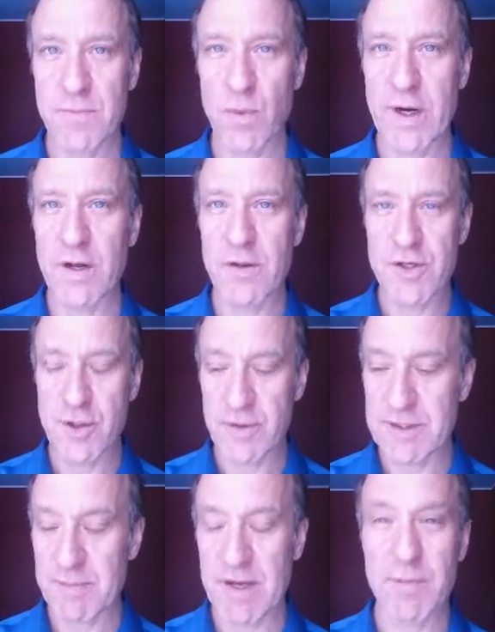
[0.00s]
We are the
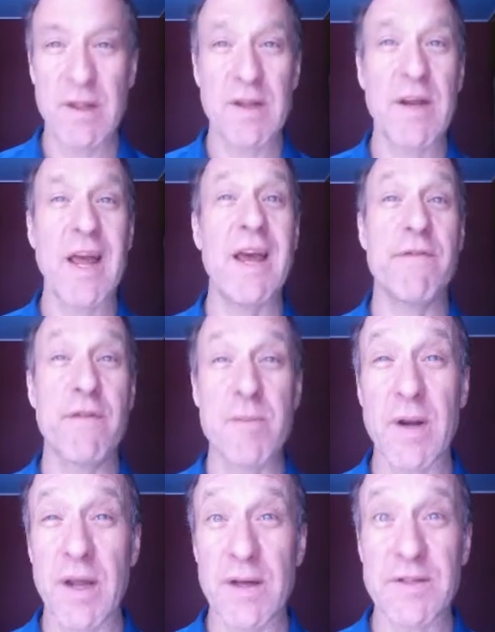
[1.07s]
chosen people, and
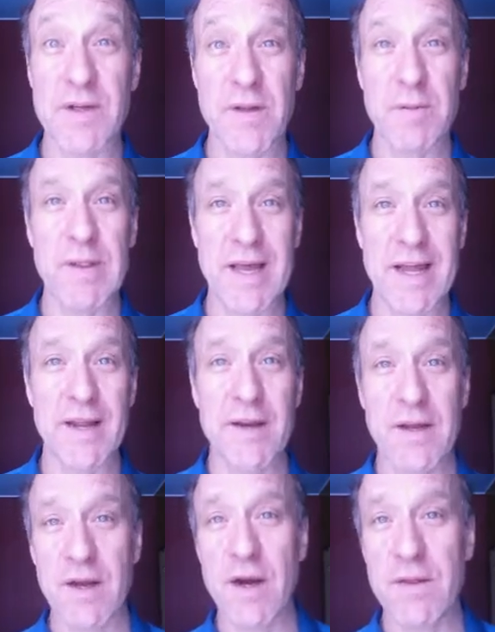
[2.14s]
everybody else on the
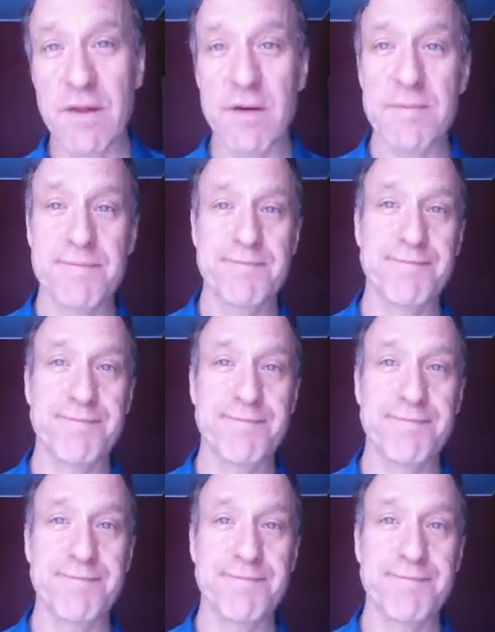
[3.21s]
planet are the,